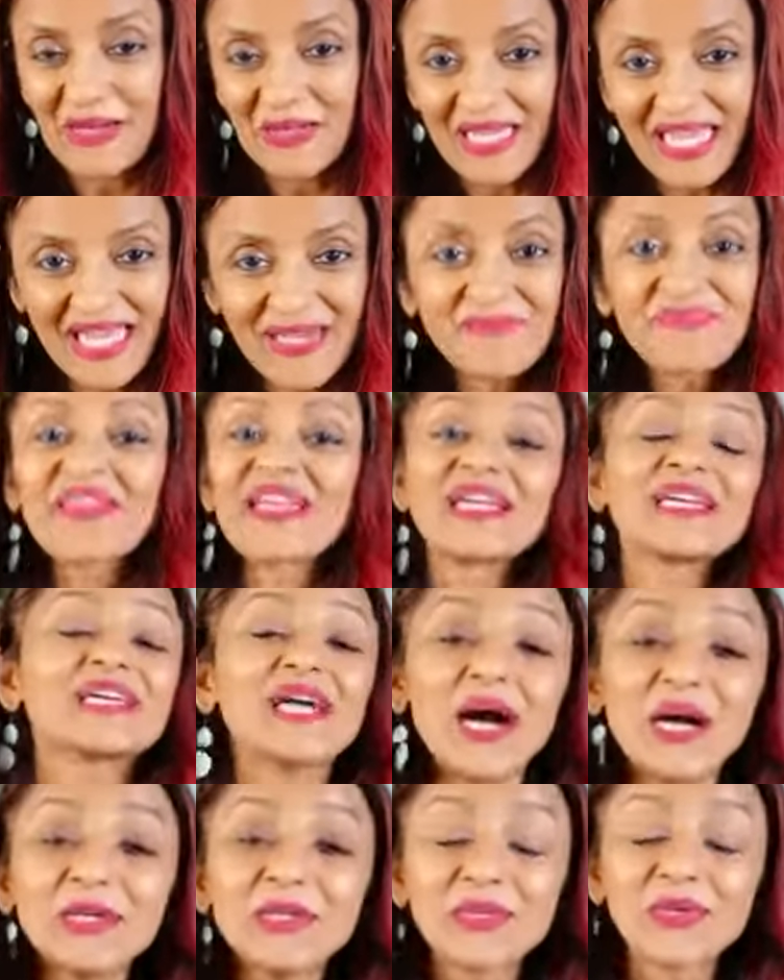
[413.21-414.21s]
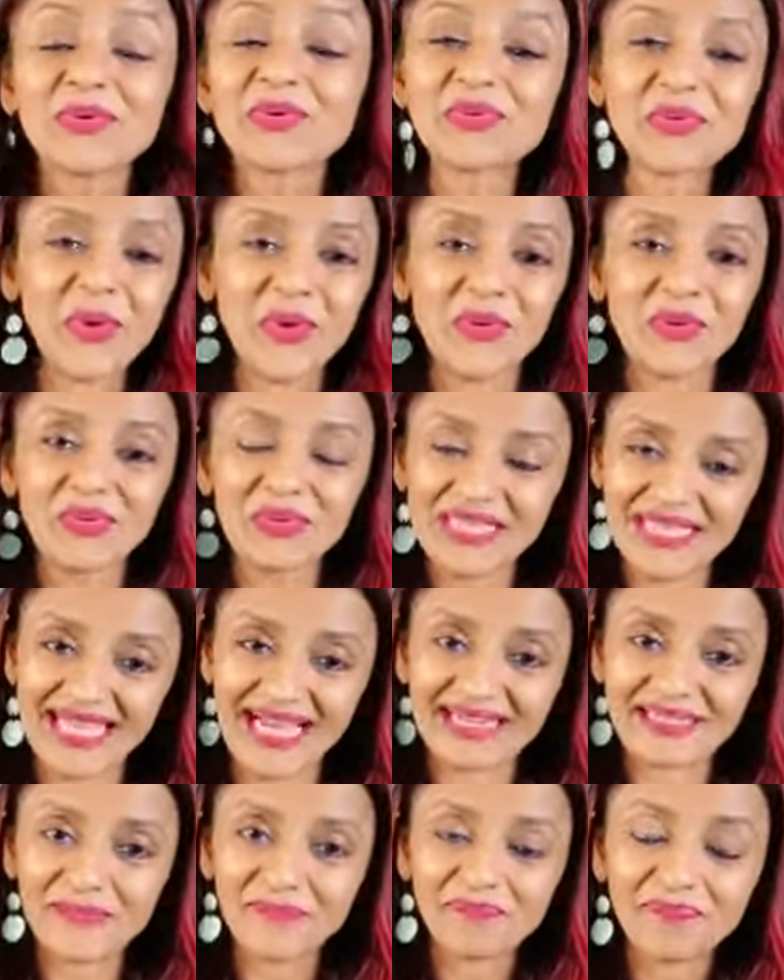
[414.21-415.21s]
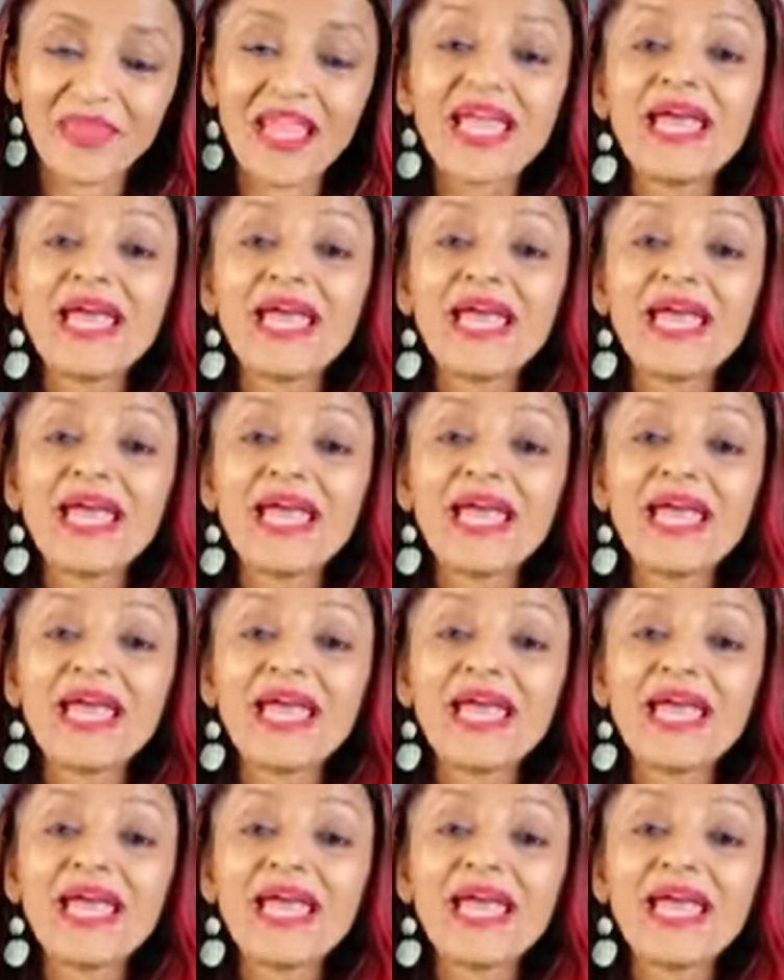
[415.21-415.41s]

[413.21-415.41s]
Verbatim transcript: Okay, can't go wrong with that.